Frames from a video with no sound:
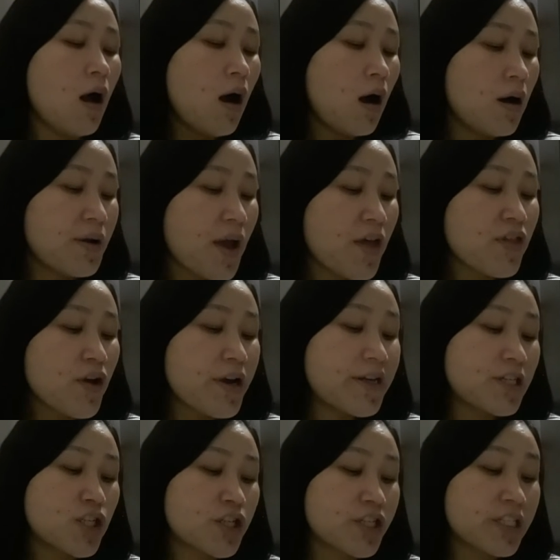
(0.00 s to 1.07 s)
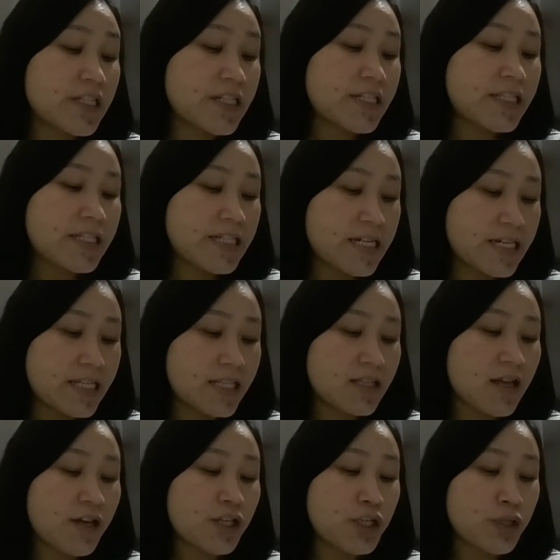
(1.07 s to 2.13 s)
Another interesting thing
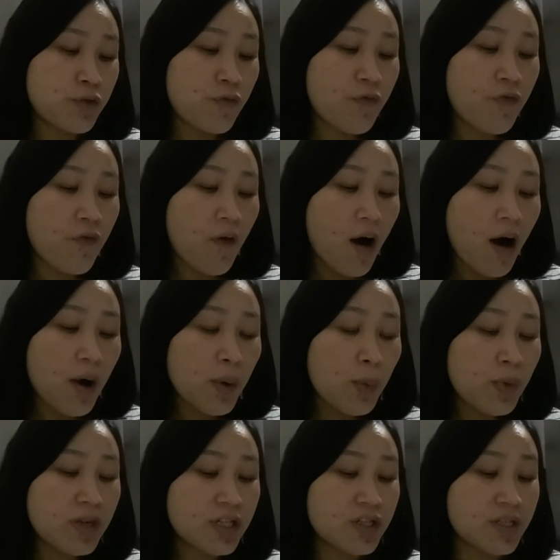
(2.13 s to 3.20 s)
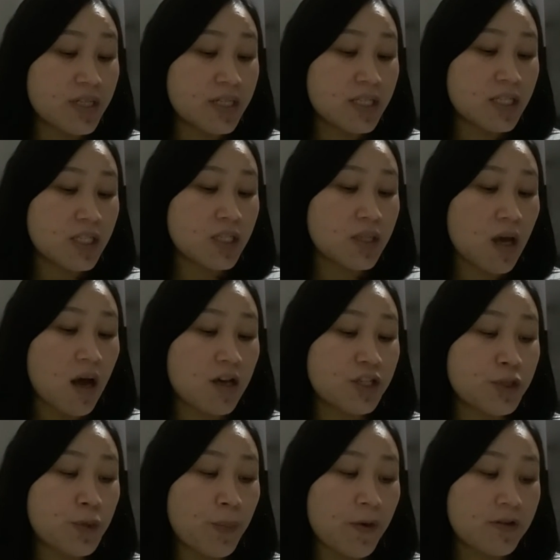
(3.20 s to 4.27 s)
that you find with these
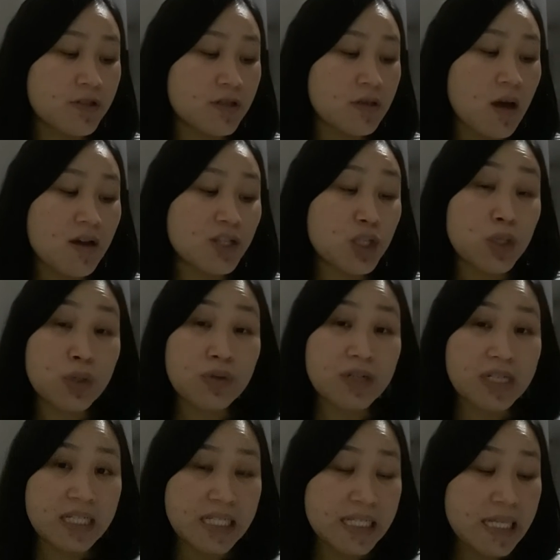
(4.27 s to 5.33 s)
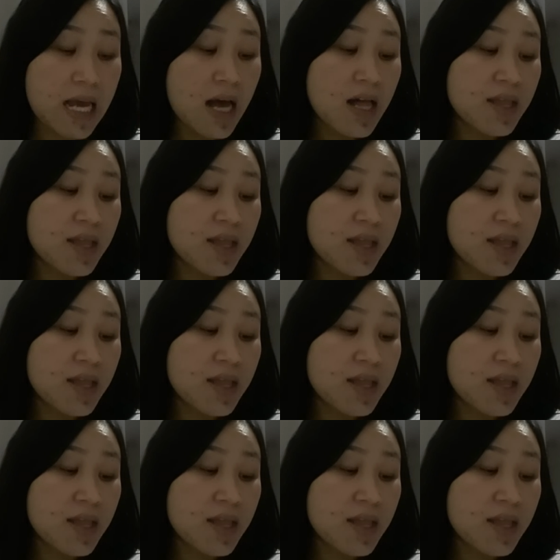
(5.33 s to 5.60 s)
superstar students,